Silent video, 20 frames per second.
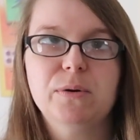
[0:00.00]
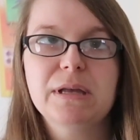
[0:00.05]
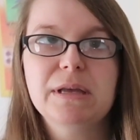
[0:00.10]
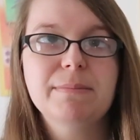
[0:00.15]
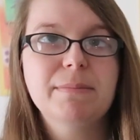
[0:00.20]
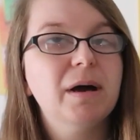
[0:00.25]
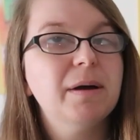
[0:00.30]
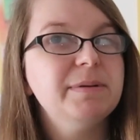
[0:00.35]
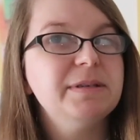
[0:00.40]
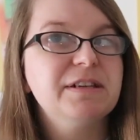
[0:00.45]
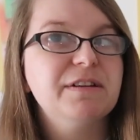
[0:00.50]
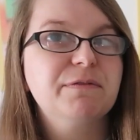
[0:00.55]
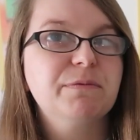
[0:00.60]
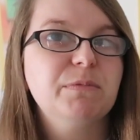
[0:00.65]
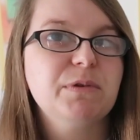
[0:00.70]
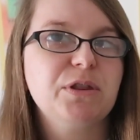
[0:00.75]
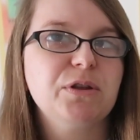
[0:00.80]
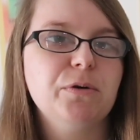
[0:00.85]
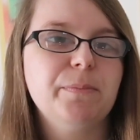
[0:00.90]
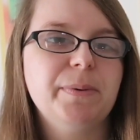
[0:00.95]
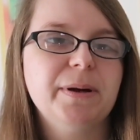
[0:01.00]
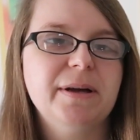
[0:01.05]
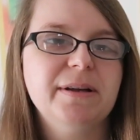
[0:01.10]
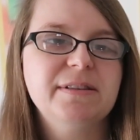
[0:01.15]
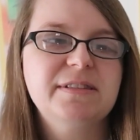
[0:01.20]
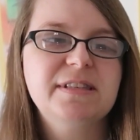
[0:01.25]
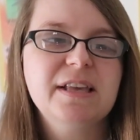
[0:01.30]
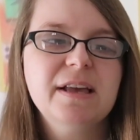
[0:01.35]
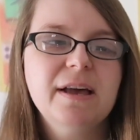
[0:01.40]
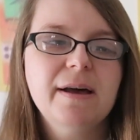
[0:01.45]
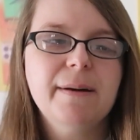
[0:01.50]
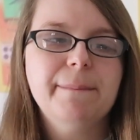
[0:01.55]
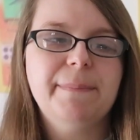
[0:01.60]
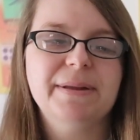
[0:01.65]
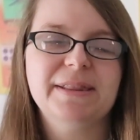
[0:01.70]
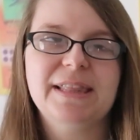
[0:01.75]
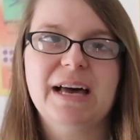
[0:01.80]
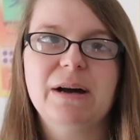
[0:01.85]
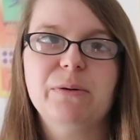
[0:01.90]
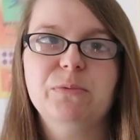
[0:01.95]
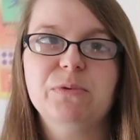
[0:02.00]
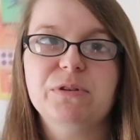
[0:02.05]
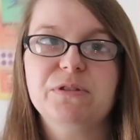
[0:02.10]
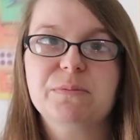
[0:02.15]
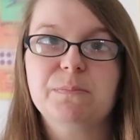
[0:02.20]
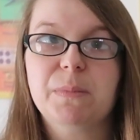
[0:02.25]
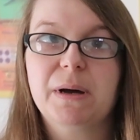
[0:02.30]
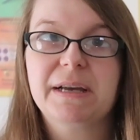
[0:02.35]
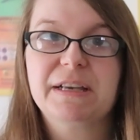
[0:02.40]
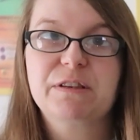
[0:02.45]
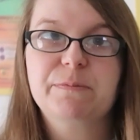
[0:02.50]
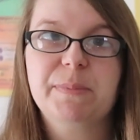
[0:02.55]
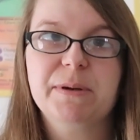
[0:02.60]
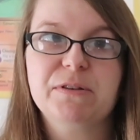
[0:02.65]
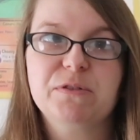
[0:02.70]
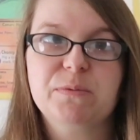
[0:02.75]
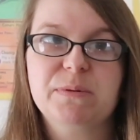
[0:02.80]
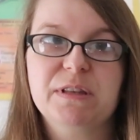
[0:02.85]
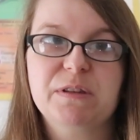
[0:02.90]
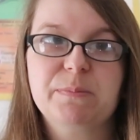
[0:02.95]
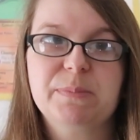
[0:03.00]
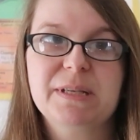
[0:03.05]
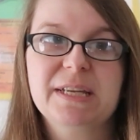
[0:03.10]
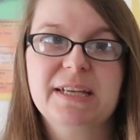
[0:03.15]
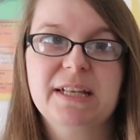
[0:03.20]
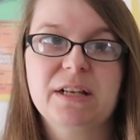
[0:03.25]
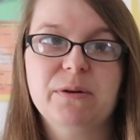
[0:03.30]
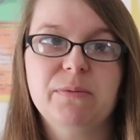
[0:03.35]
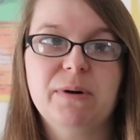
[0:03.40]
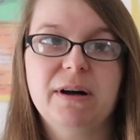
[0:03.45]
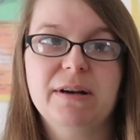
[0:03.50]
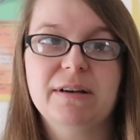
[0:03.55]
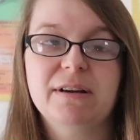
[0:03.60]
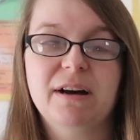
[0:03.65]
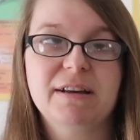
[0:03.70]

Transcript: It might be different with your birds, but that was my experience with this particular one.